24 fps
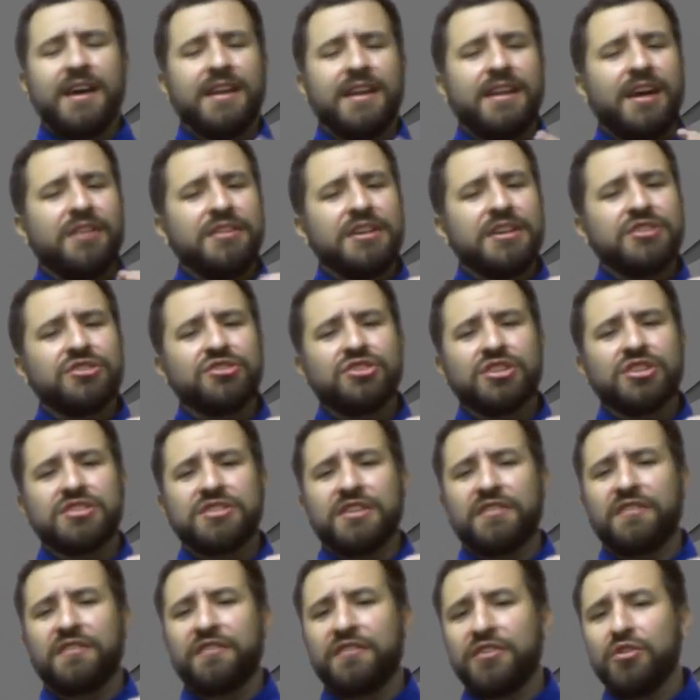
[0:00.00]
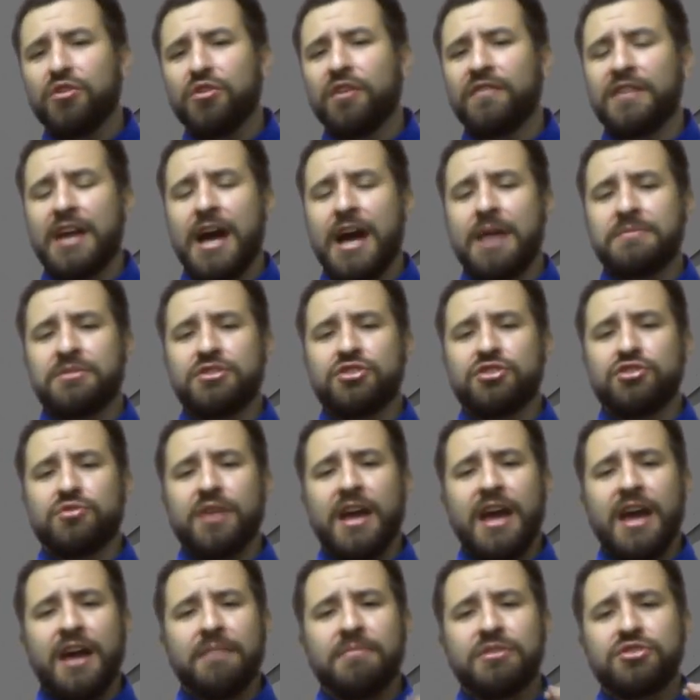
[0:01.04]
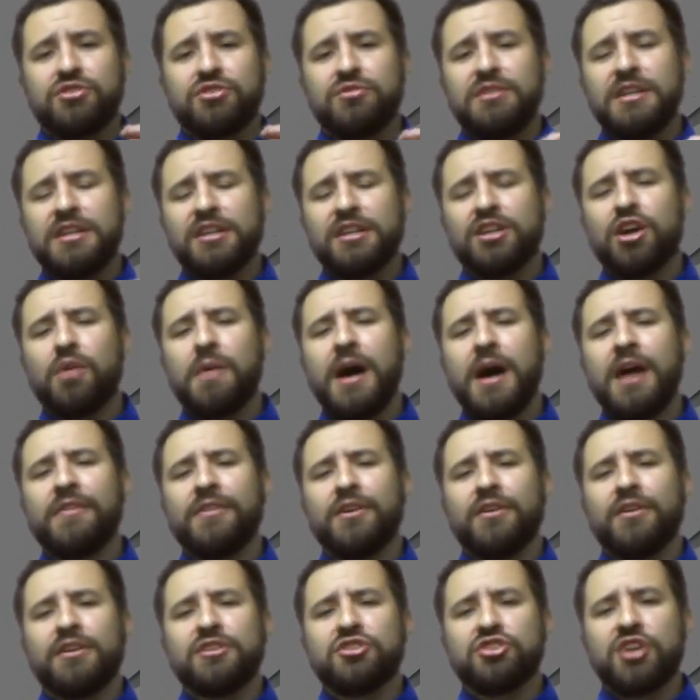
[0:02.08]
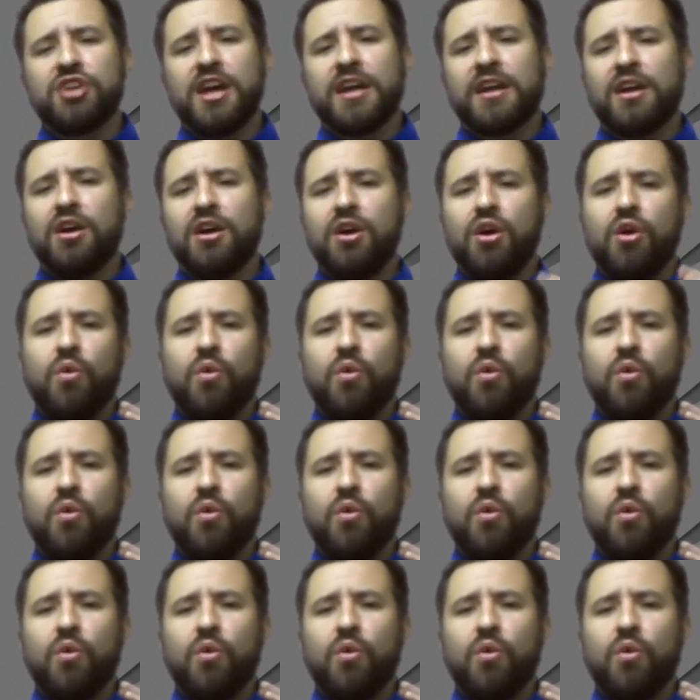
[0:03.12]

Now these are just a few of the options you have, but you need to go out there and check